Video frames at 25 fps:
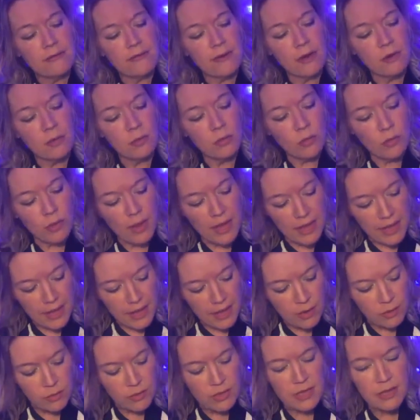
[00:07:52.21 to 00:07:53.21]
from
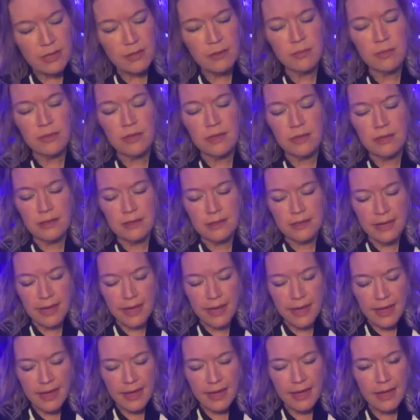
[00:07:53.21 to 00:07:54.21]
where we
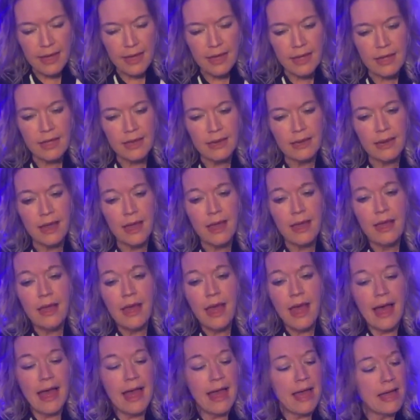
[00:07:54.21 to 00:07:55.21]
began,
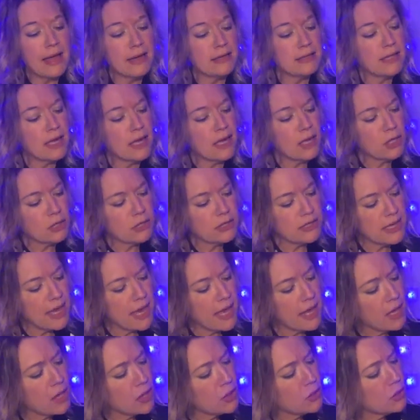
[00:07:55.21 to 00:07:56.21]
and I'll
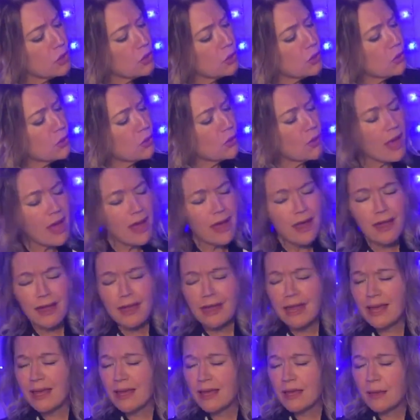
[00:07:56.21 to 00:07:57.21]
tell you all.